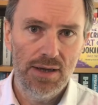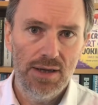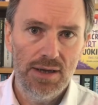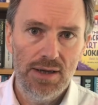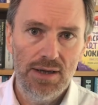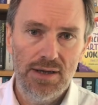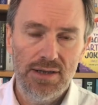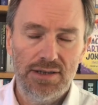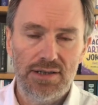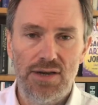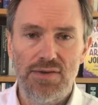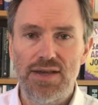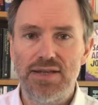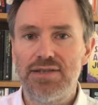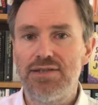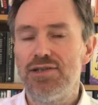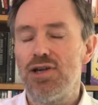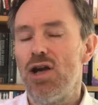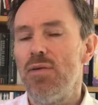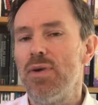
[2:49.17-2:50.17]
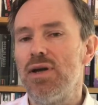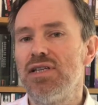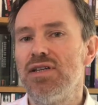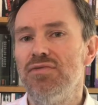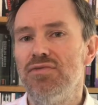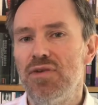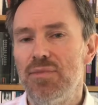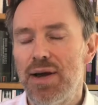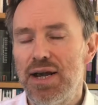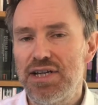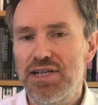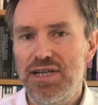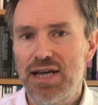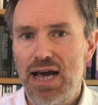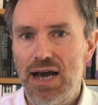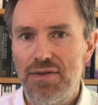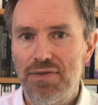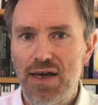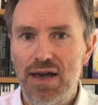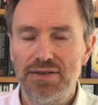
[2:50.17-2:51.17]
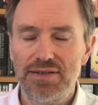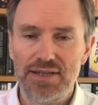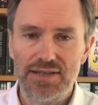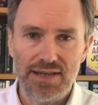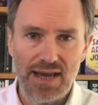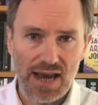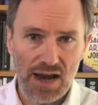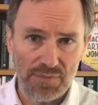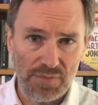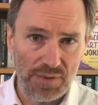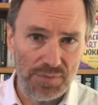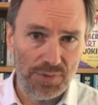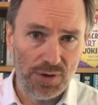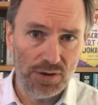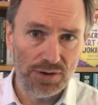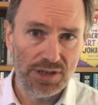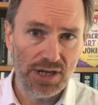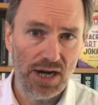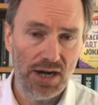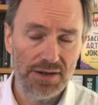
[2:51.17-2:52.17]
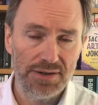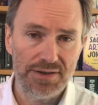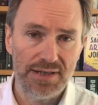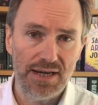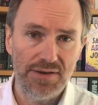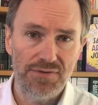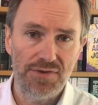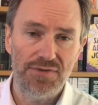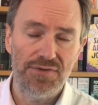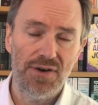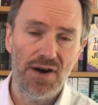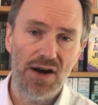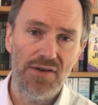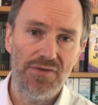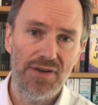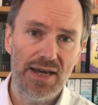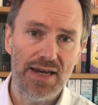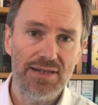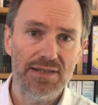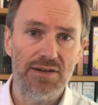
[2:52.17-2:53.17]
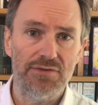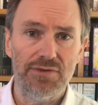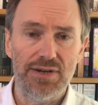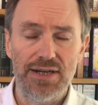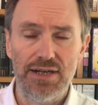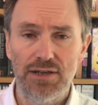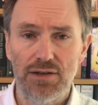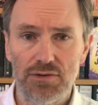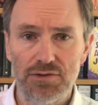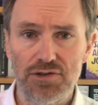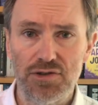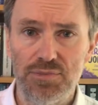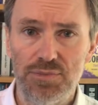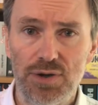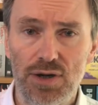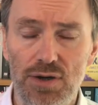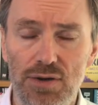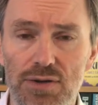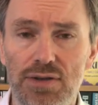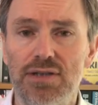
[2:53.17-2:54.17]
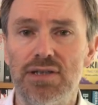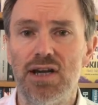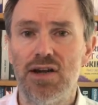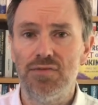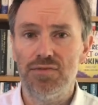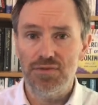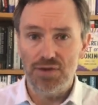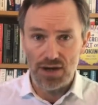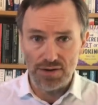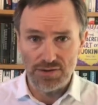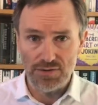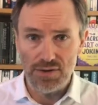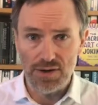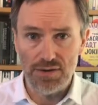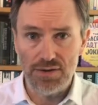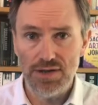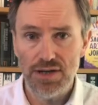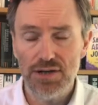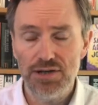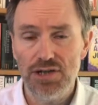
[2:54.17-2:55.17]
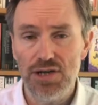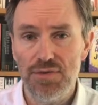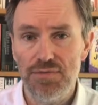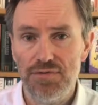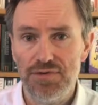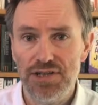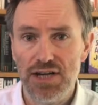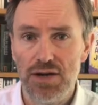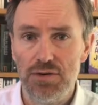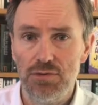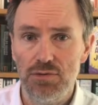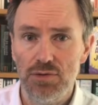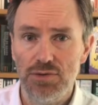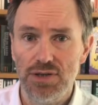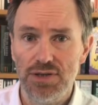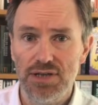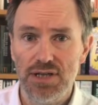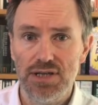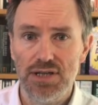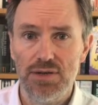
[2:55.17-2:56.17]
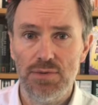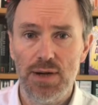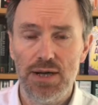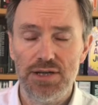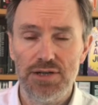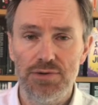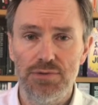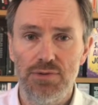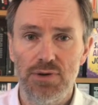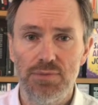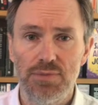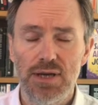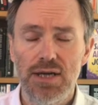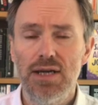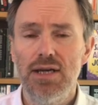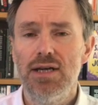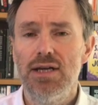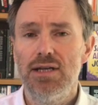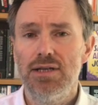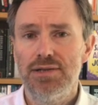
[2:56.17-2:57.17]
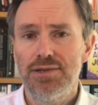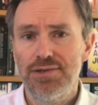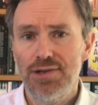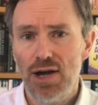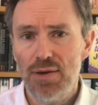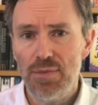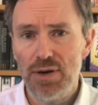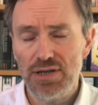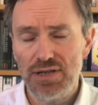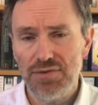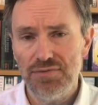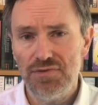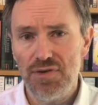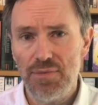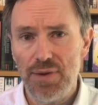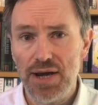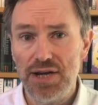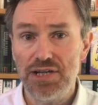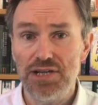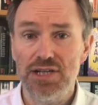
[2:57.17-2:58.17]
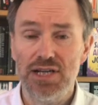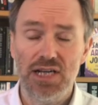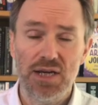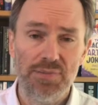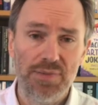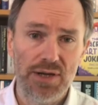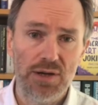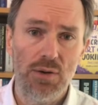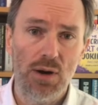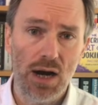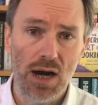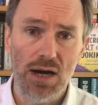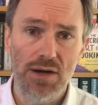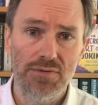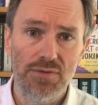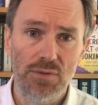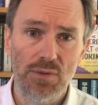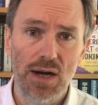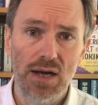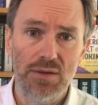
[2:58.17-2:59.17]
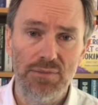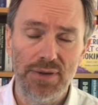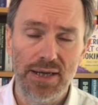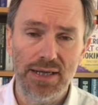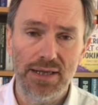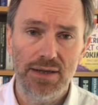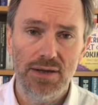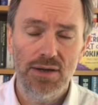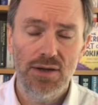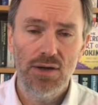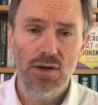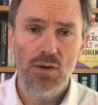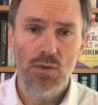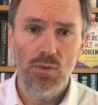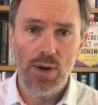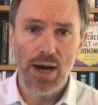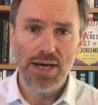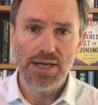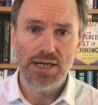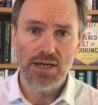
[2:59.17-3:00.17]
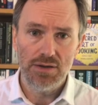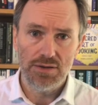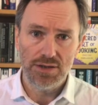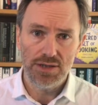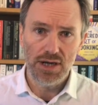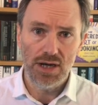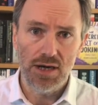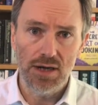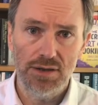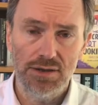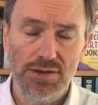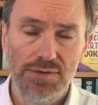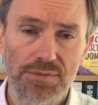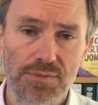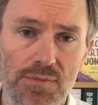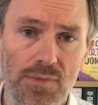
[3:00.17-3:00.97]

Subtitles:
So there's so much information out there. As I say, I've been podcasting for 5 years. I've written lots of blogs. I do a YouTube channel called The Situation Room. So much information, it can be quite overwhelming. Where do you start?